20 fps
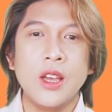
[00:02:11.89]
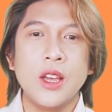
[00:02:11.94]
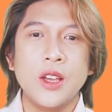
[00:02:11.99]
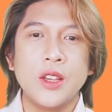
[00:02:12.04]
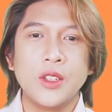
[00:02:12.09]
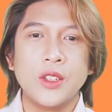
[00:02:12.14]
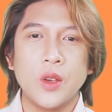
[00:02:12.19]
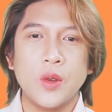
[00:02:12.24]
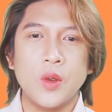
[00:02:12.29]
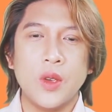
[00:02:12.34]

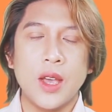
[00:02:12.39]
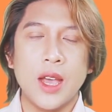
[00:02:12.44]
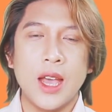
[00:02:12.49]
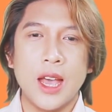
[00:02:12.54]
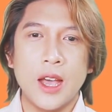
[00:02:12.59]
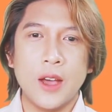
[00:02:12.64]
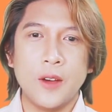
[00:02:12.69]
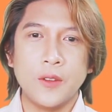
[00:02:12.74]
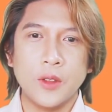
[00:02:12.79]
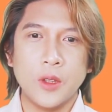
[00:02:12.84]
So you
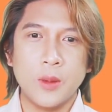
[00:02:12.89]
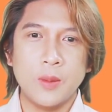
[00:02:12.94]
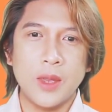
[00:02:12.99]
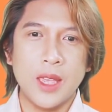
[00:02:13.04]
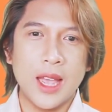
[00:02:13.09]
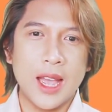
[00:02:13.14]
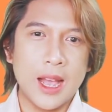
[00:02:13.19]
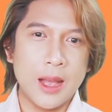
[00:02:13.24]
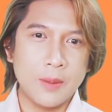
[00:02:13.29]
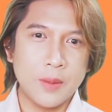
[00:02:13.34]
have to
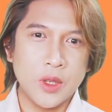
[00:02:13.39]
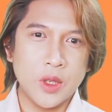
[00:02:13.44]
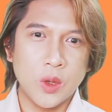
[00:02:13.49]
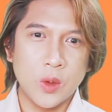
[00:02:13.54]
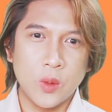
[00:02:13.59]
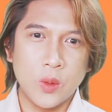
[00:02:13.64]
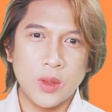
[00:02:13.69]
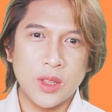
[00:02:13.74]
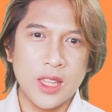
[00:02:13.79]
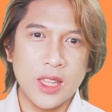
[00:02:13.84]
be
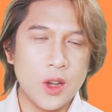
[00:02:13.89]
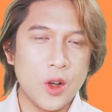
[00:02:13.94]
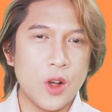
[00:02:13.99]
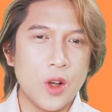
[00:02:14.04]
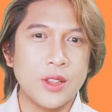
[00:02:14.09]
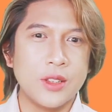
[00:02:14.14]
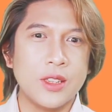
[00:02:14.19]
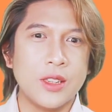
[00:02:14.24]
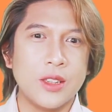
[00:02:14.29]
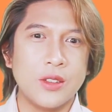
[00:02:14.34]
absolutely
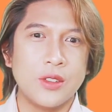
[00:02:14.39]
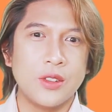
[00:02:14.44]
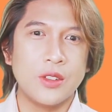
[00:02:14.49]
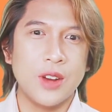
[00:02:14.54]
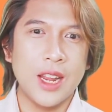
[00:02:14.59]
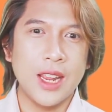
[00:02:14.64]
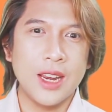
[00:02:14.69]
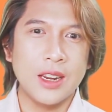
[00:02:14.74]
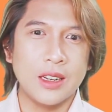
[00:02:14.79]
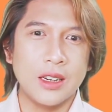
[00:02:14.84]

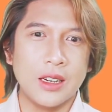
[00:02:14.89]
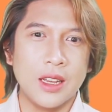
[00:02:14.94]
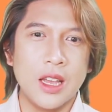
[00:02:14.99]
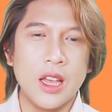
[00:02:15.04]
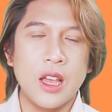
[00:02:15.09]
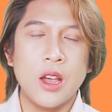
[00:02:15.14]
concentrated